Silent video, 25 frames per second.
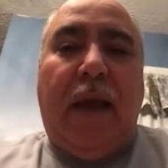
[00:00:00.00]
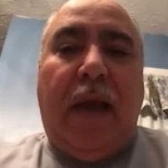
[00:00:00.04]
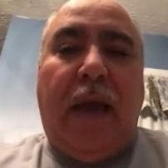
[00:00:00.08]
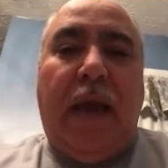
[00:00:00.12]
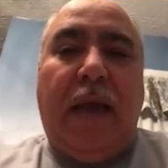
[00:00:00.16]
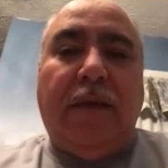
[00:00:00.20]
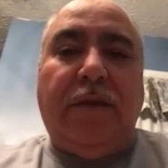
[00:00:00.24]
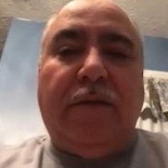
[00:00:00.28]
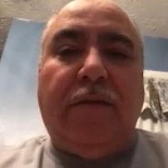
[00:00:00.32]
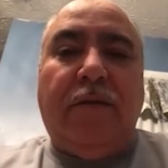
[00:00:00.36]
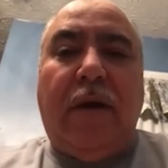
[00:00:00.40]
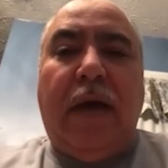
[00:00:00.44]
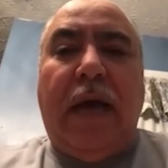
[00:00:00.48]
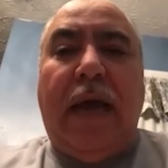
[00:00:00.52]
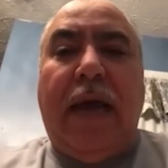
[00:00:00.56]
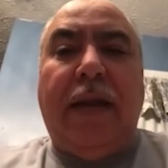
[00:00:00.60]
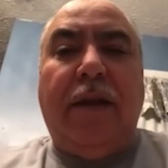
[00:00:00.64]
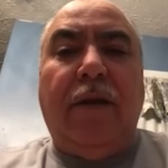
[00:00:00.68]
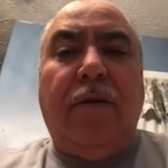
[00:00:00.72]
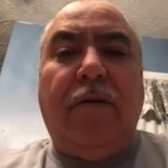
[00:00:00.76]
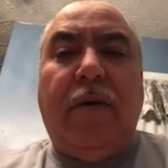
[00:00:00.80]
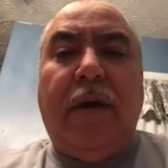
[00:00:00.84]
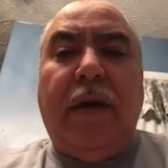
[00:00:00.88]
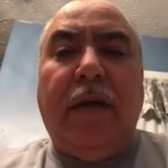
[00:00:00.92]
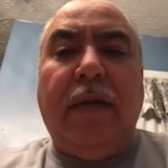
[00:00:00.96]
And so I
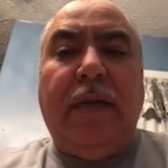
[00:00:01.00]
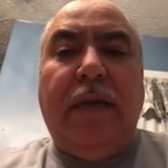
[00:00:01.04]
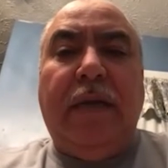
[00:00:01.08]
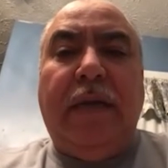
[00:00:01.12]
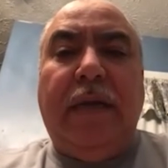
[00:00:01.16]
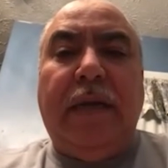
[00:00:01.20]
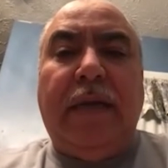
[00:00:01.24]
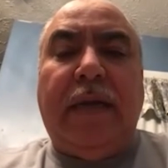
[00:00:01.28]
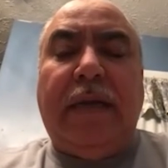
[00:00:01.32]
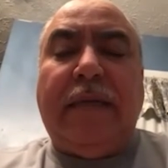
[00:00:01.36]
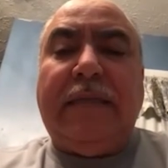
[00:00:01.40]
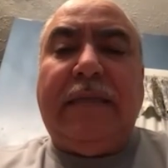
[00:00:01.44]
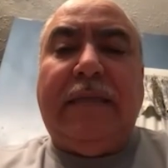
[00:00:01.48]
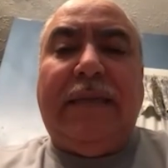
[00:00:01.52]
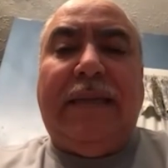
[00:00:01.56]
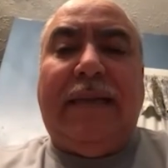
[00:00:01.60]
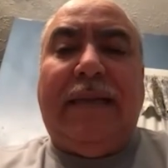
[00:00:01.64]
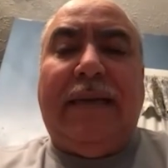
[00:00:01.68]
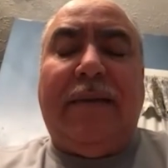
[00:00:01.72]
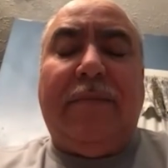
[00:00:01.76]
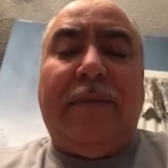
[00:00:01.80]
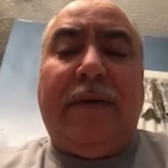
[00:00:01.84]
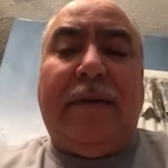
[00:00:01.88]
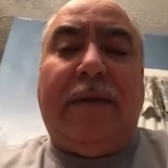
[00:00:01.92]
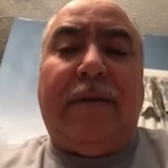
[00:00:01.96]
had no idea. And I said, no,
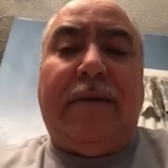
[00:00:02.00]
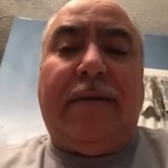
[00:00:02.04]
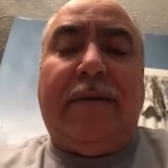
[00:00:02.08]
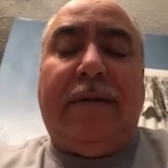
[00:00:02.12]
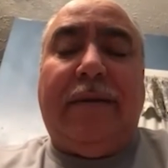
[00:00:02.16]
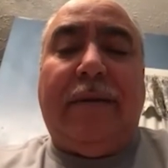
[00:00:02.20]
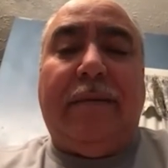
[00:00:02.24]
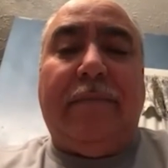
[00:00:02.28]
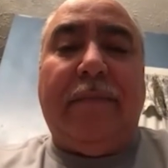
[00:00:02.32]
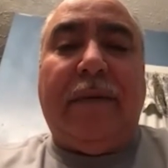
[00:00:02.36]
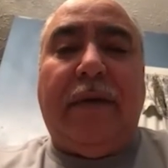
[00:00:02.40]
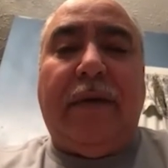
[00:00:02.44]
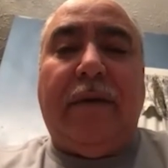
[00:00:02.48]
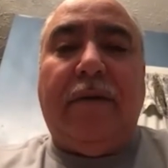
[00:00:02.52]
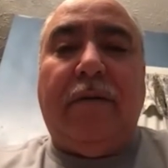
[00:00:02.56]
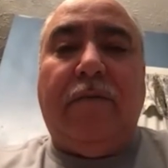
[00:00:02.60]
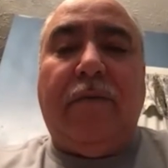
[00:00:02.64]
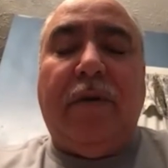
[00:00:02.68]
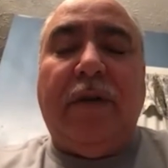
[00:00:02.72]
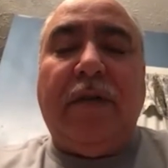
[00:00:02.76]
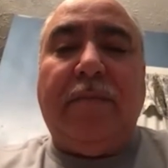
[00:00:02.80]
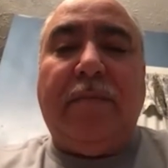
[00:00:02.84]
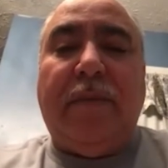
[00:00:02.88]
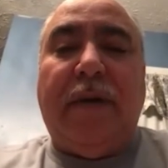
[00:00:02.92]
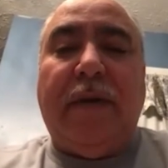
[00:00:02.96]
nah, I'm not gonna, I'm not gonna
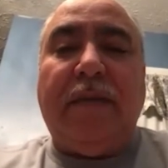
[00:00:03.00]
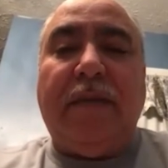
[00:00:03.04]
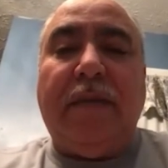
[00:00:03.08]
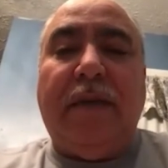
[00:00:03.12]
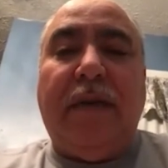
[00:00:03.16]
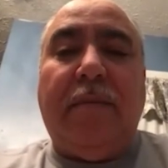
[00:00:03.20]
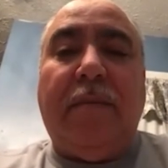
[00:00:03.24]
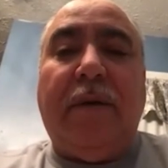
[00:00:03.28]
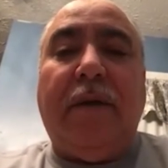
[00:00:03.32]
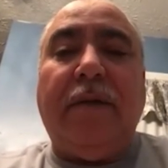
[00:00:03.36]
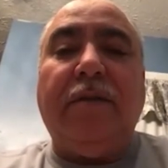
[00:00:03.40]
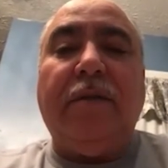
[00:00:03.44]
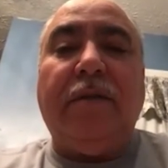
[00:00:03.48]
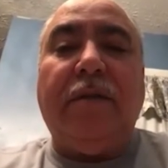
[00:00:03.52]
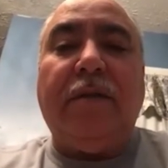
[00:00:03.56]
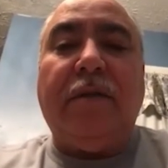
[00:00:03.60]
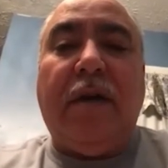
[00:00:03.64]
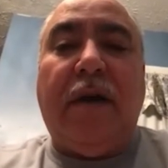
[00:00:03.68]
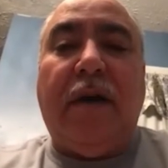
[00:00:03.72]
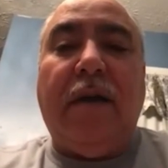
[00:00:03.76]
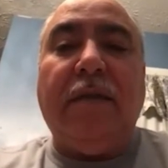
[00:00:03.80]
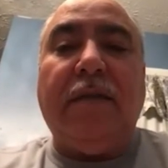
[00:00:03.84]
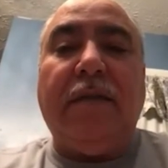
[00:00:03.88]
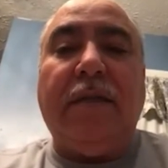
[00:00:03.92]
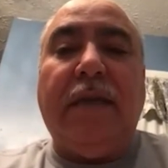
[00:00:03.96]
waste my time. I'll just
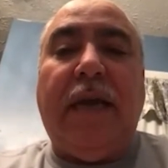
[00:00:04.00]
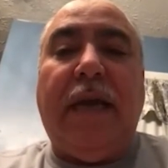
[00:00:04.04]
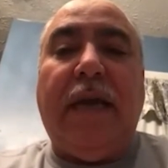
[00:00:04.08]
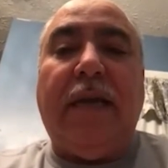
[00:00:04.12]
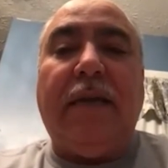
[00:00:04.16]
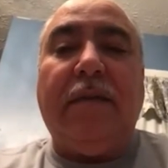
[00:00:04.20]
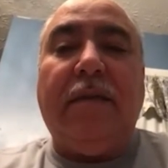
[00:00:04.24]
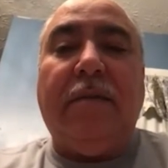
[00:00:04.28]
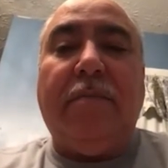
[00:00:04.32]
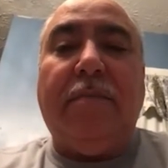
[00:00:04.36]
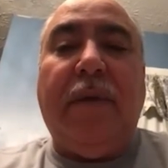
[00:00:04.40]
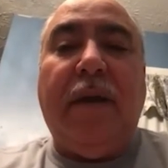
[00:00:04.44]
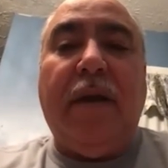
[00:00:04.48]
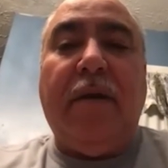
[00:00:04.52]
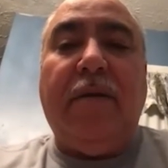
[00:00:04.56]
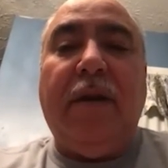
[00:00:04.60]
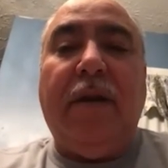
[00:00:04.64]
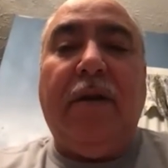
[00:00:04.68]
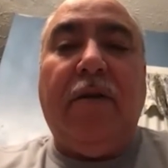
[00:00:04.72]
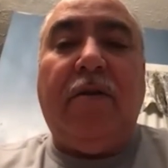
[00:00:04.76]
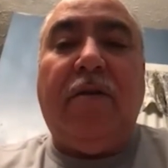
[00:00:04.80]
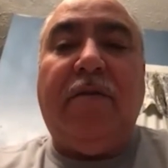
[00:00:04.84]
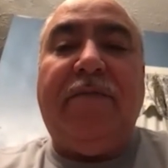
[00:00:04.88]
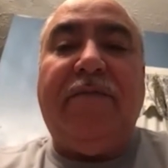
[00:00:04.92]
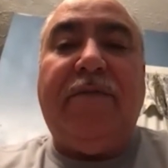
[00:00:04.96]
contact the Berry
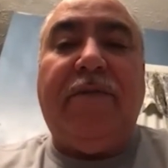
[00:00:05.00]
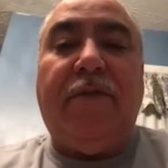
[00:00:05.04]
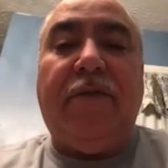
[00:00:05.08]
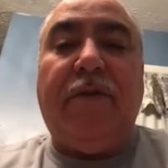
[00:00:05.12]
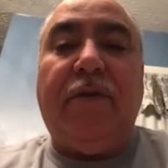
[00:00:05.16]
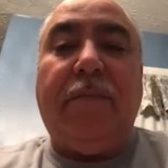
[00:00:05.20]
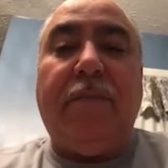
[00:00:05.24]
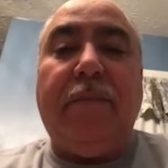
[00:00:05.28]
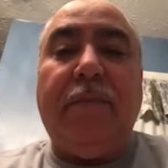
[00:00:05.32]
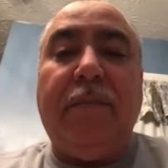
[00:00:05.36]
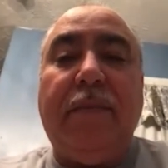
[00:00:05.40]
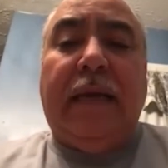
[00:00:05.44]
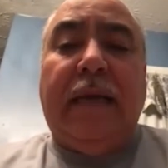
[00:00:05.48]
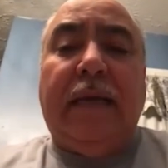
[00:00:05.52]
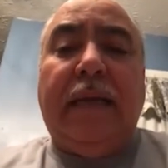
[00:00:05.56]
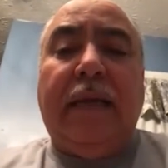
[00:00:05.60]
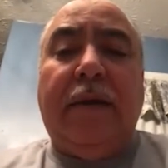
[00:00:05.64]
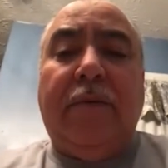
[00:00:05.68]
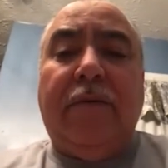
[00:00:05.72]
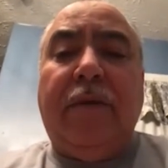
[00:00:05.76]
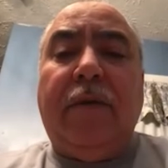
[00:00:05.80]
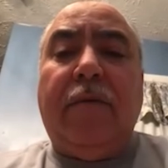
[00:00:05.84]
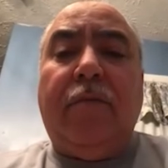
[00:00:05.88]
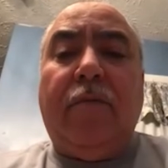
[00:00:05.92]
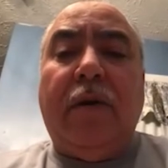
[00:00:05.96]
law firm. They
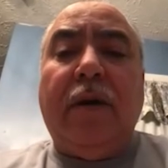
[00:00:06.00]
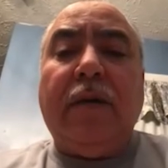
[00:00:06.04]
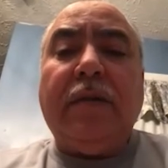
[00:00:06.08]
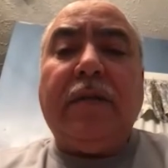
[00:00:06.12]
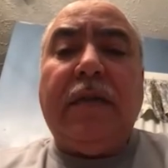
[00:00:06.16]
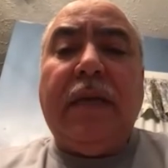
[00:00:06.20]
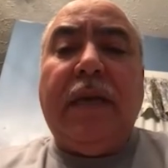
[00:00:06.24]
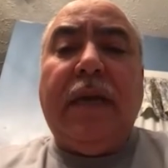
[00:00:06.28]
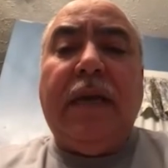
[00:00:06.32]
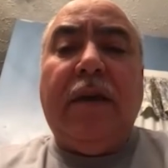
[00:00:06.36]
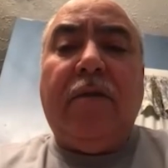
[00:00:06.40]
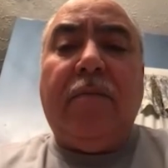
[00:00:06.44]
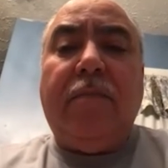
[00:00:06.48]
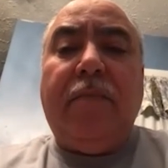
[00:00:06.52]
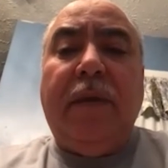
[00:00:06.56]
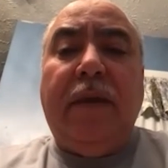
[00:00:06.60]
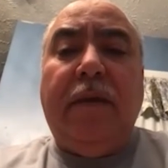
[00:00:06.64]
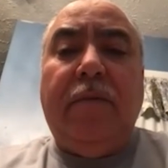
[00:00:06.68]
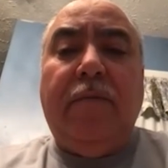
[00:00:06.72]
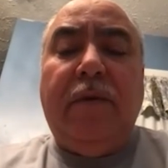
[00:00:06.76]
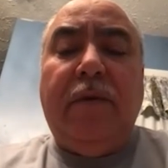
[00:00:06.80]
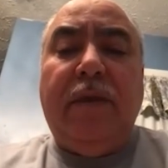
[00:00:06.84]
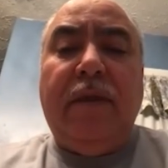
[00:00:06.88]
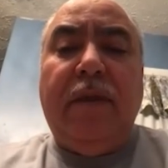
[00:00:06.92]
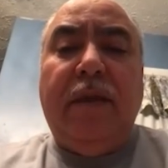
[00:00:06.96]
were the ones that helped
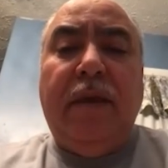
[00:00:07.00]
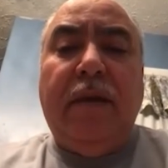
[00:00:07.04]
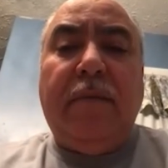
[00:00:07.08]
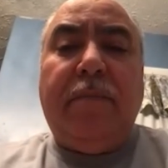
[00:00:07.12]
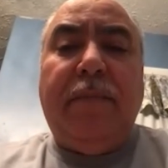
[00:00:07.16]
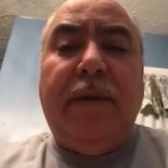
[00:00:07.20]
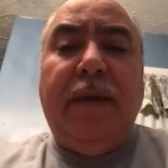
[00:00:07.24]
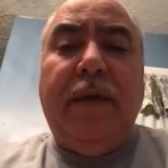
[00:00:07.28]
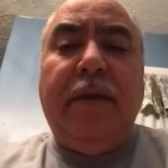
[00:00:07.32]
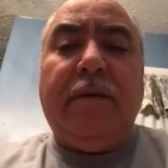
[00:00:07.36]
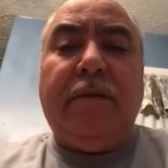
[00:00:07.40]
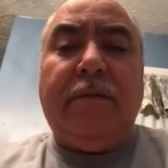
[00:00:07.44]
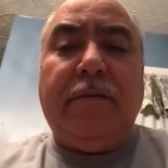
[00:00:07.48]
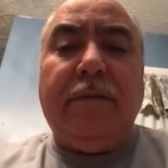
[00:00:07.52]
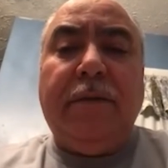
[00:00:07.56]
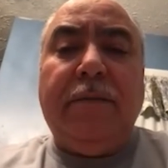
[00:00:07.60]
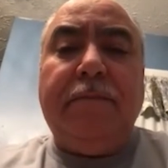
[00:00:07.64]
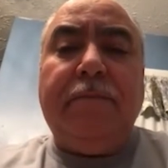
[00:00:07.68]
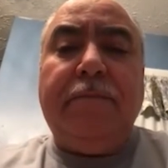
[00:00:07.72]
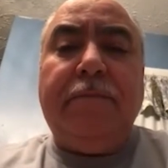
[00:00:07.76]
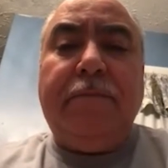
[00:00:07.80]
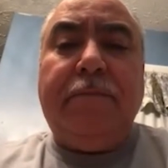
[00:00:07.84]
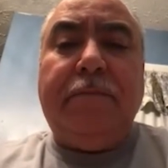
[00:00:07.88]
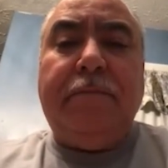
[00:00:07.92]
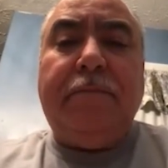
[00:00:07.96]
me with the appeals.
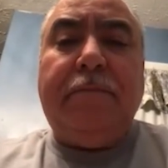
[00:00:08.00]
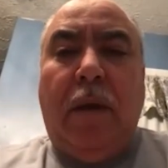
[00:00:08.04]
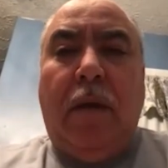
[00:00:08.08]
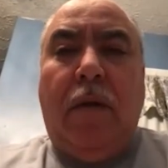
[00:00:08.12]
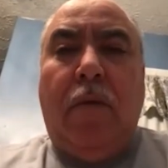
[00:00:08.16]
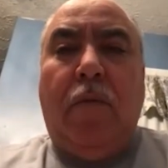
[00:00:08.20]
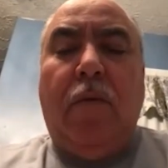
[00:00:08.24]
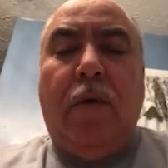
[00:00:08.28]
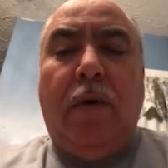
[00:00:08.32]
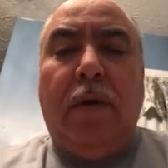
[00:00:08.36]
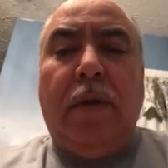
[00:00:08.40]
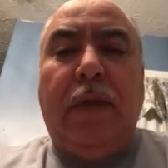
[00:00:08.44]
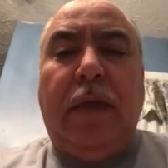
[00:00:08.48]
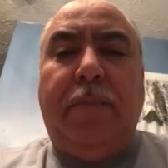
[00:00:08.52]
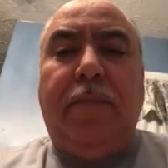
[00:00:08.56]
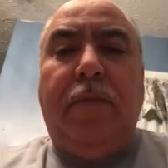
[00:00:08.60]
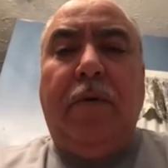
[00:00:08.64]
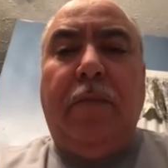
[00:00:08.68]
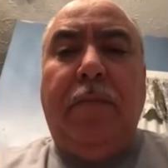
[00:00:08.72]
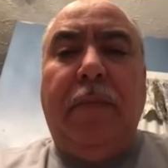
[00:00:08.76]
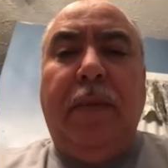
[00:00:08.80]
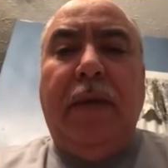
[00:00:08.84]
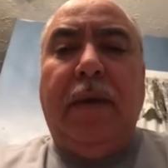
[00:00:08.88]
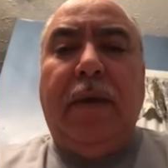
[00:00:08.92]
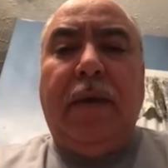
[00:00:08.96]
Well, they
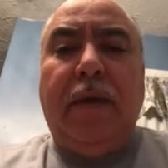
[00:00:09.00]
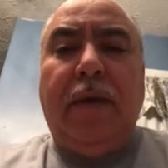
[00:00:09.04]
put me in